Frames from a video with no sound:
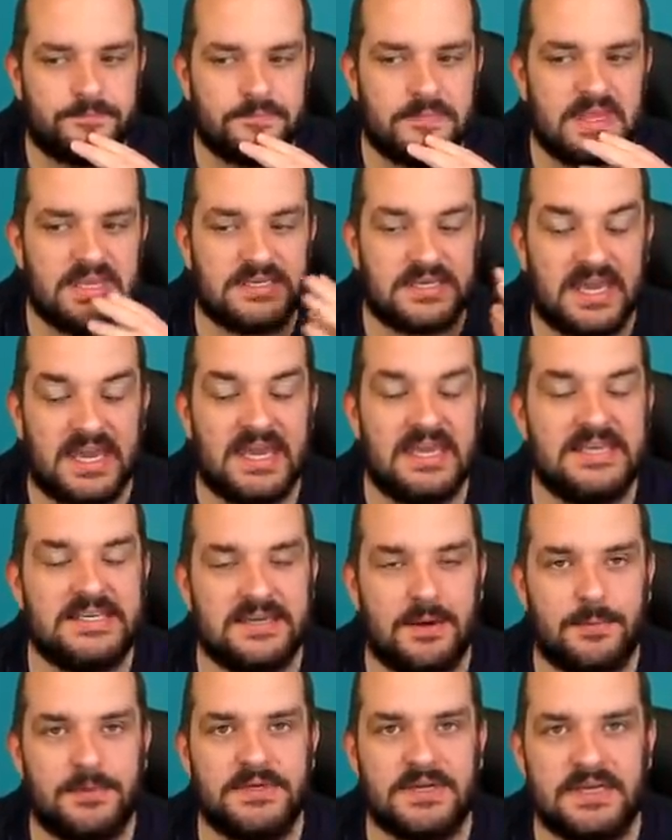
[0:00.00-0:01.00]
So he's
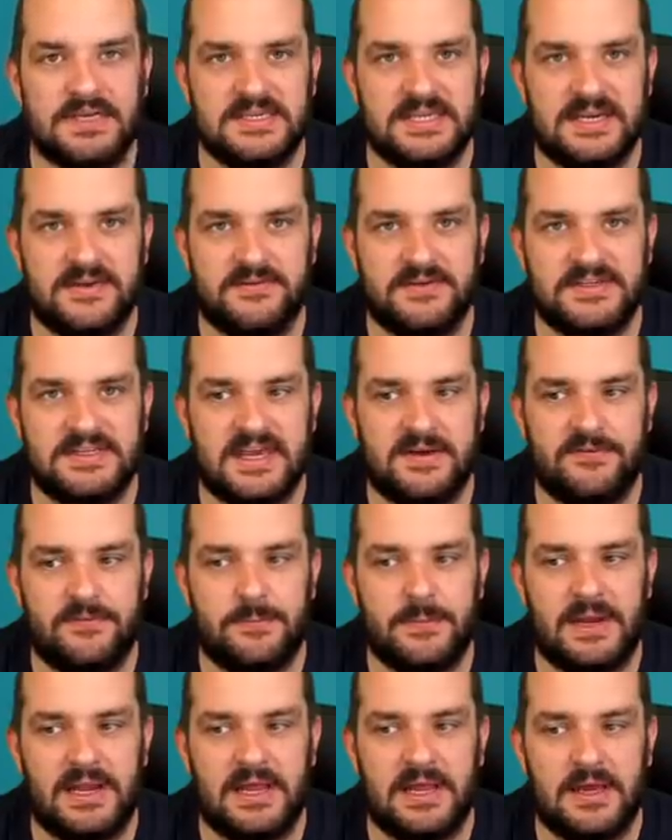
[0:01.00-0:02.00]
someone to consider for 7
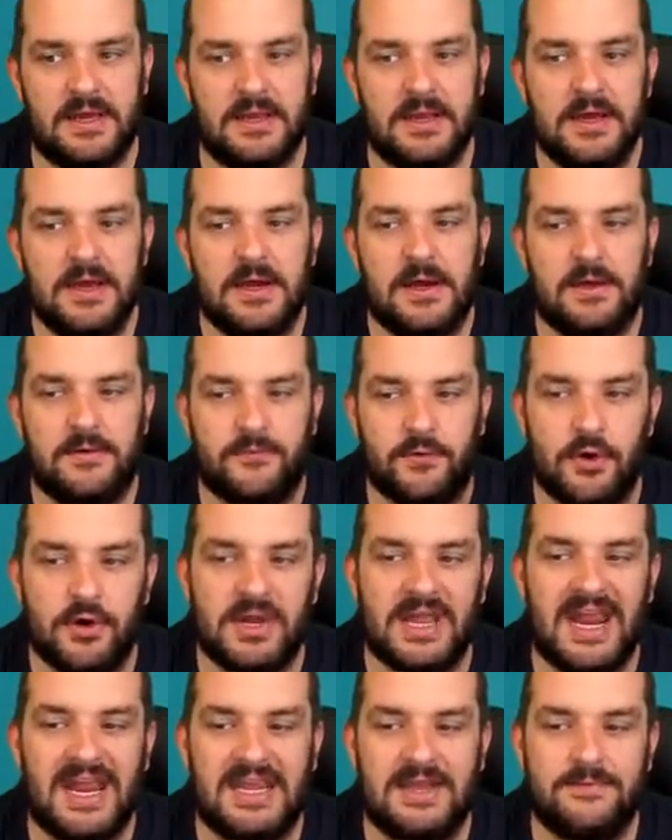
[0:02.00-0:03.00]
million. I've got
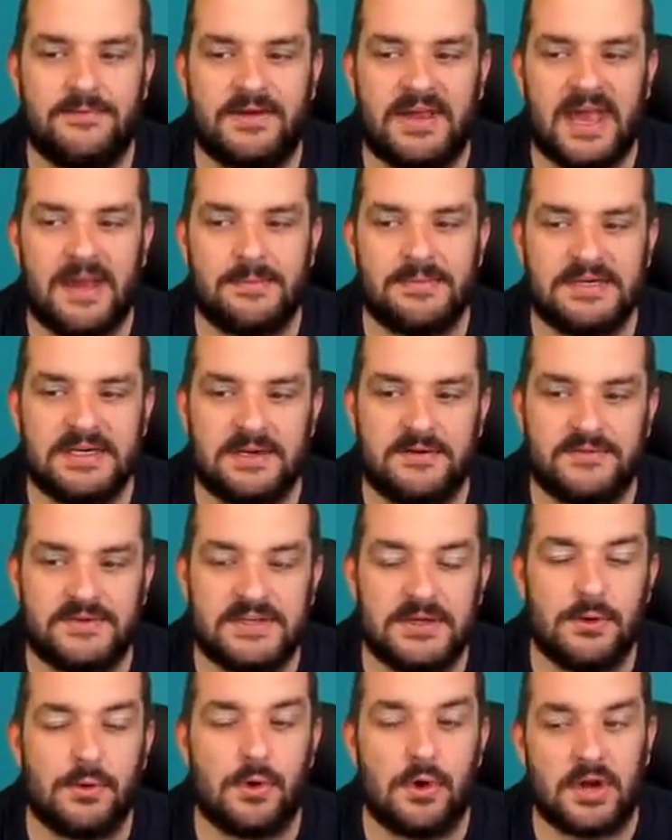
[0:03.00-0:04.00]
Kane in for captaincy, and I've
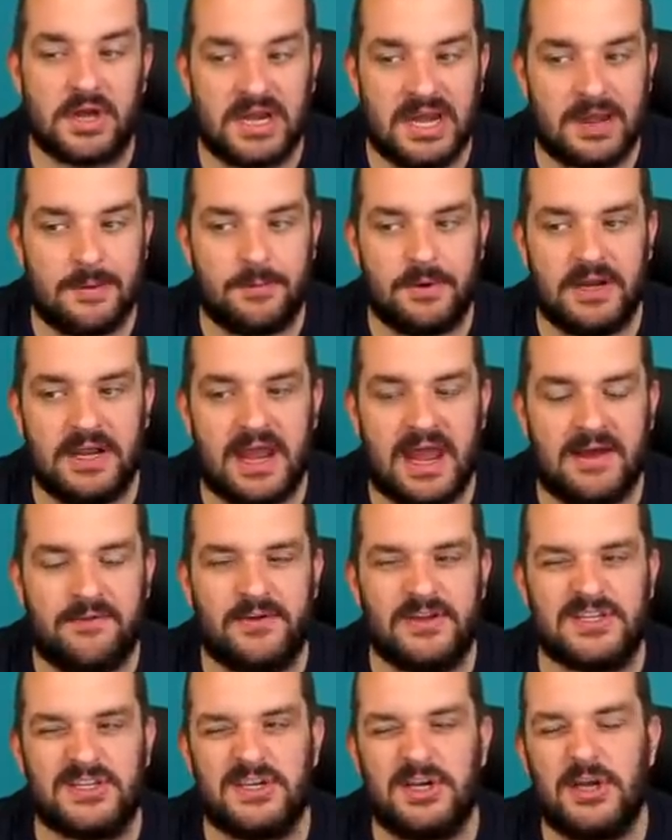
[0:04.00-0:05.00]
still got Gnabry and
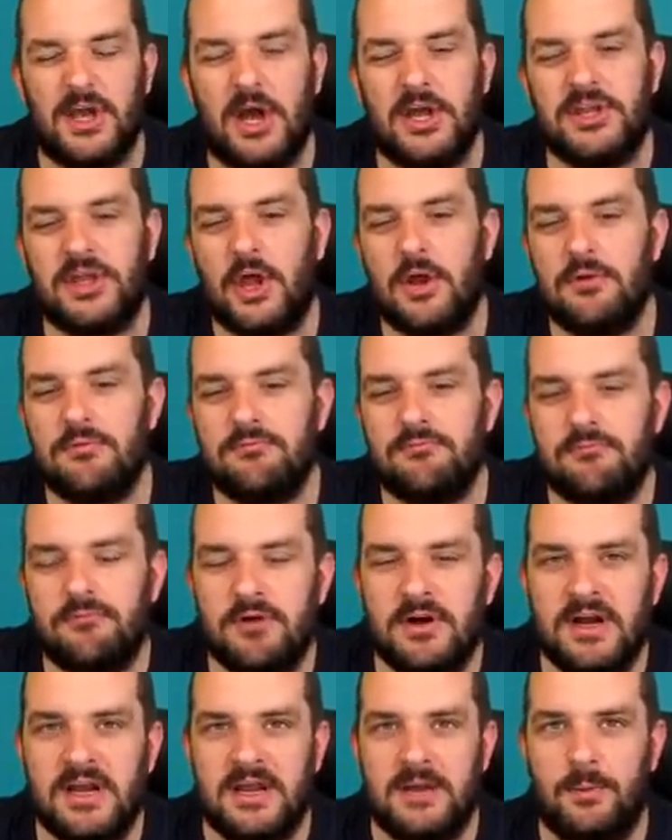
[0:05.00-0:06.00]
Havertz, because I don't
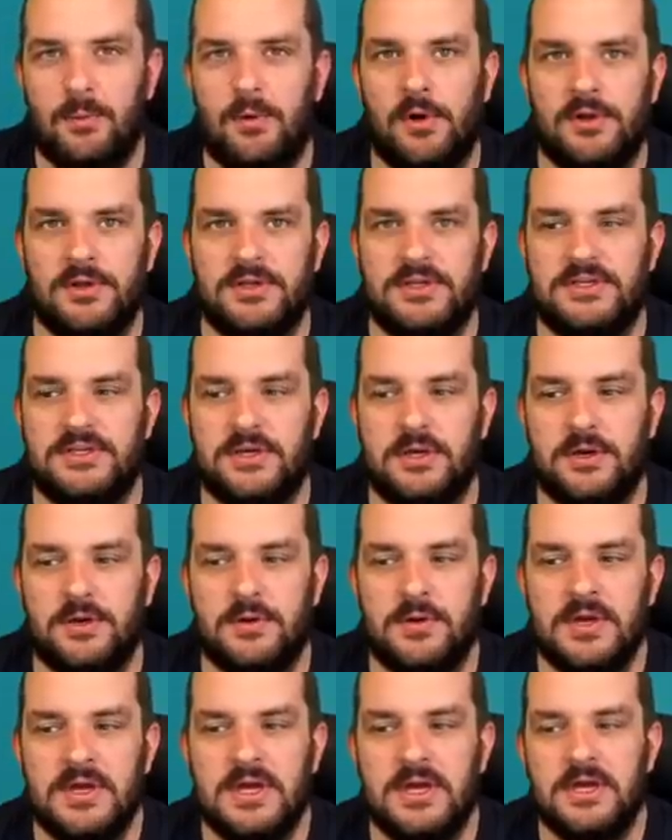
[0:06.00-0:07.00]
really want
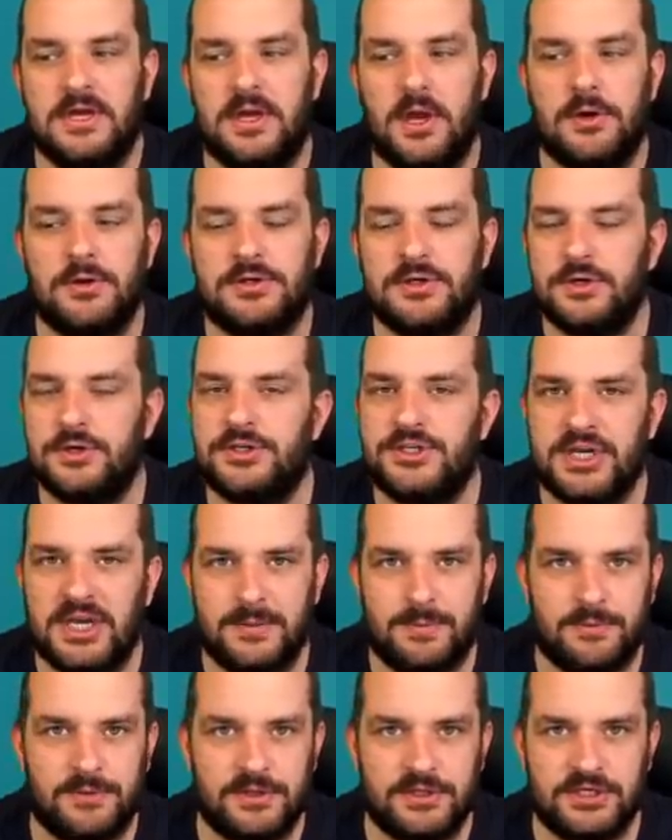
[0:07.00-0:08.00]
to go too
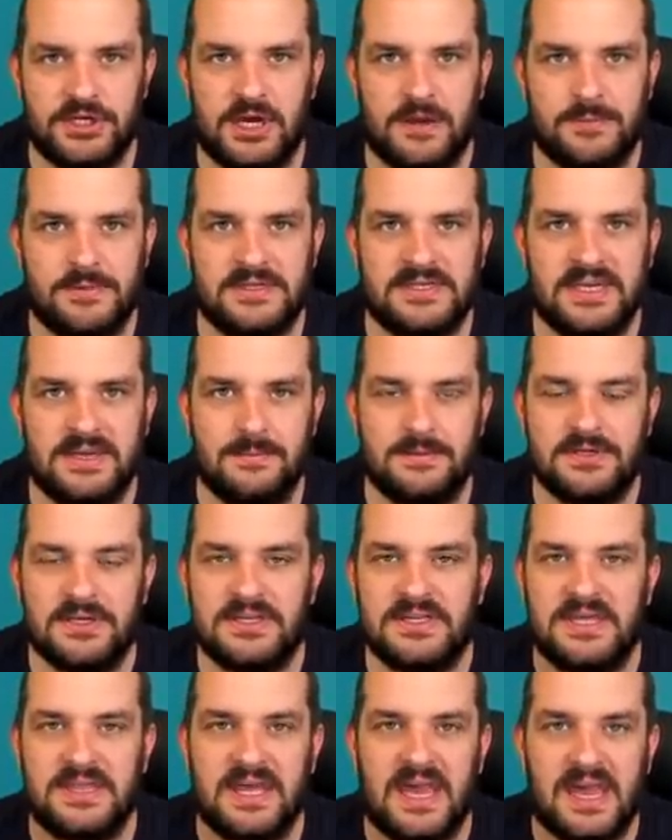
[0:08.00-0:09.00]
cheap on the German team, because I
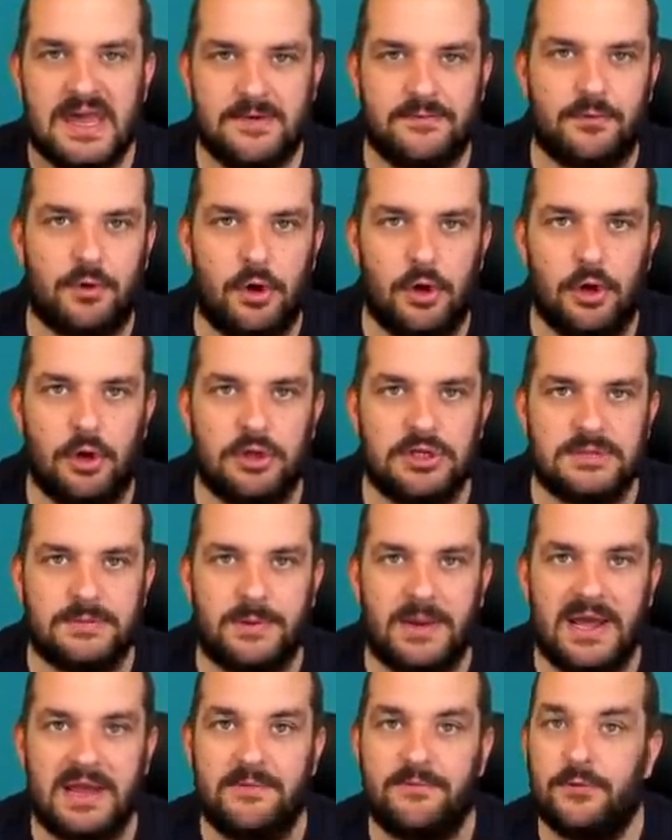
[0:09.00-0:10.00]
think they have got a lot to
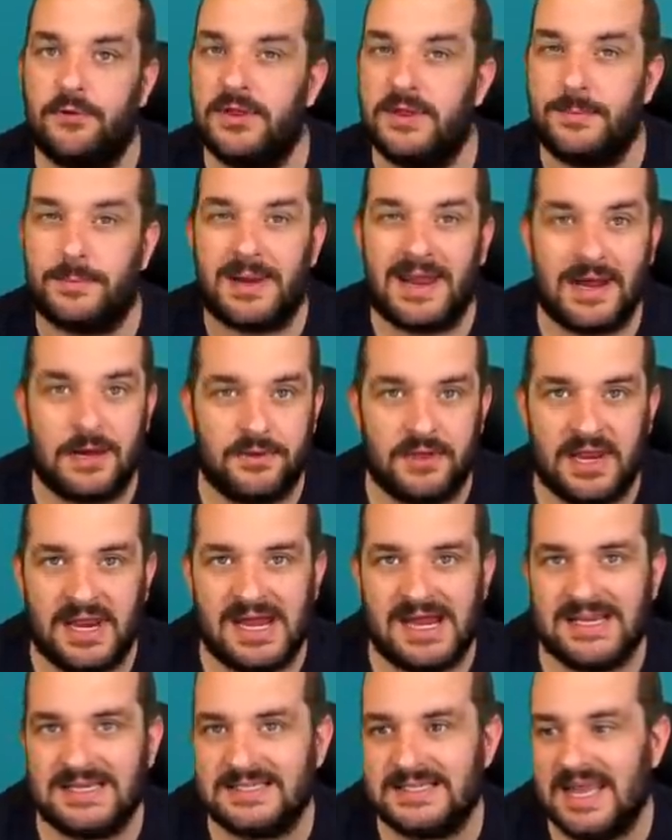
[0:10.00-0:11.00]
play for. They play on the
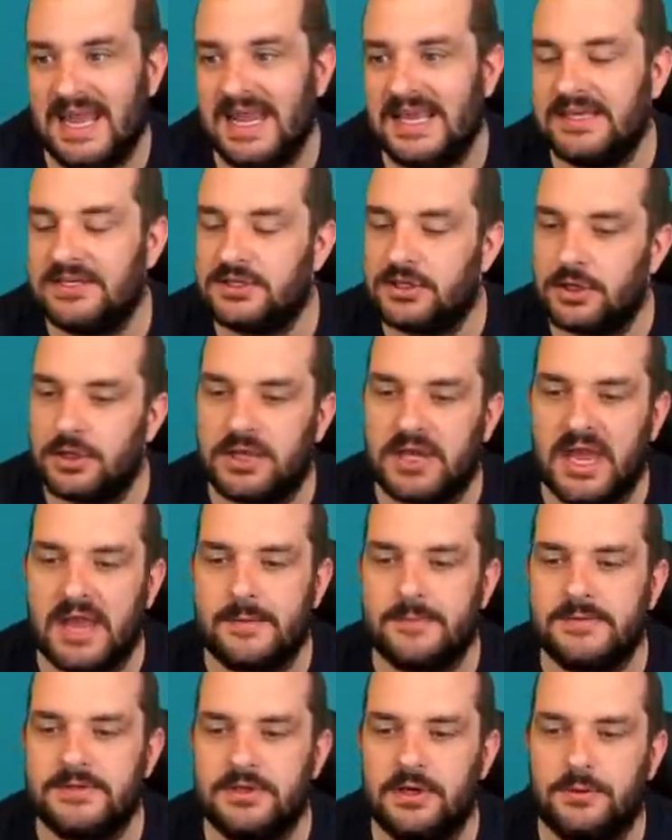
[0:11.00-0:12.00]
last day. There's good
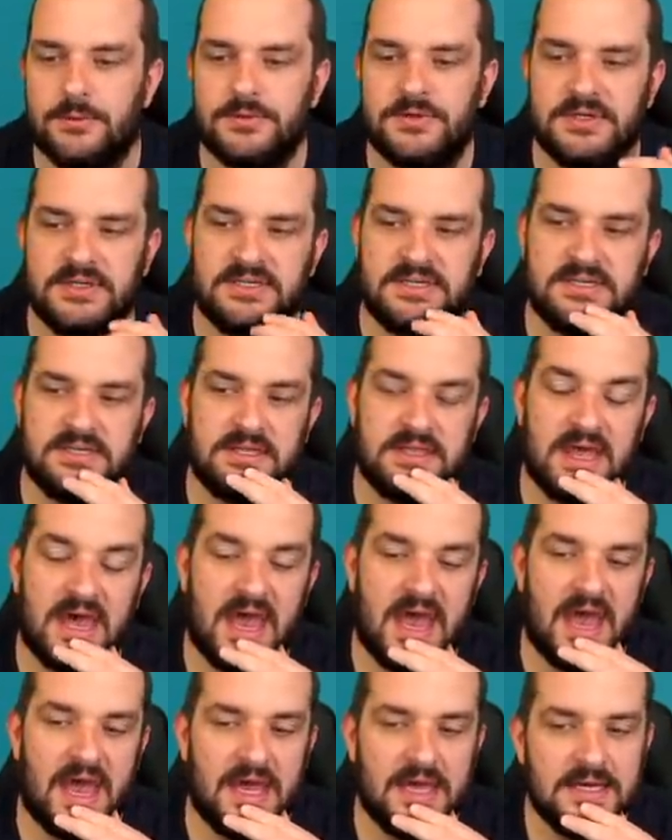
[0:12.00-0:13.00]
captaincy options
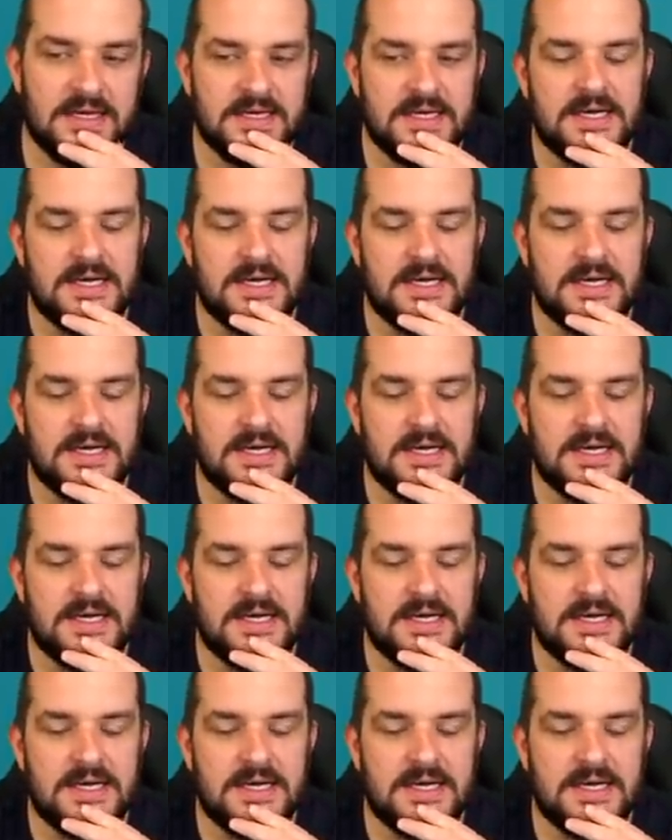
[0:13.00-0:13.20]
there.